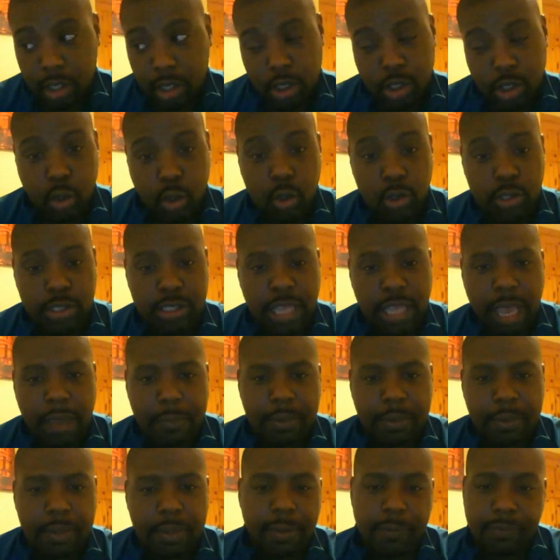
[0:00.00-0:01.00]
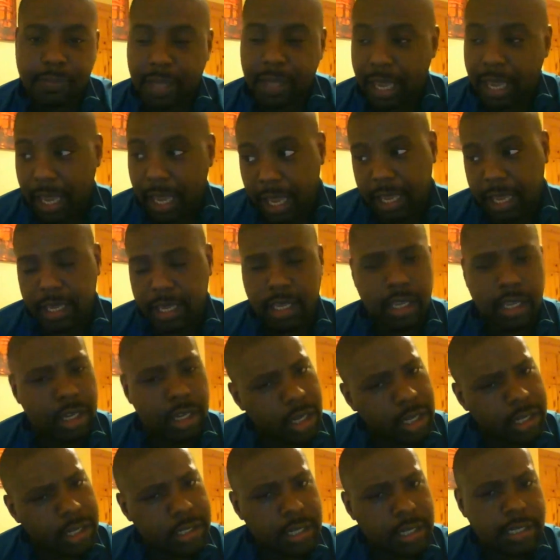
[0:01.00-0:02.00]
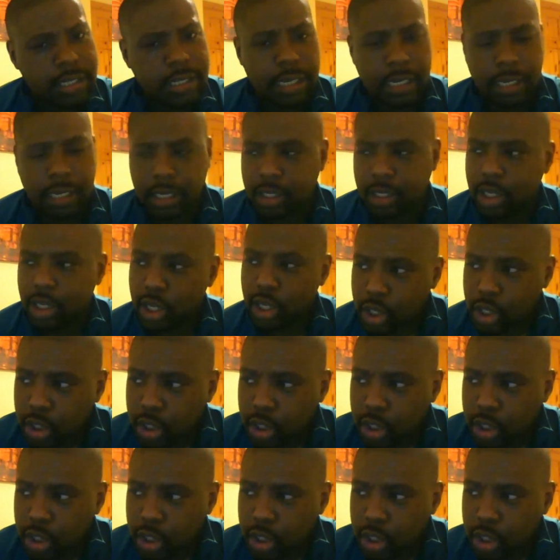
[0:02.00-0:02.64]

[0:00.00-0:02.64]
doorstep that, hey, listen a second.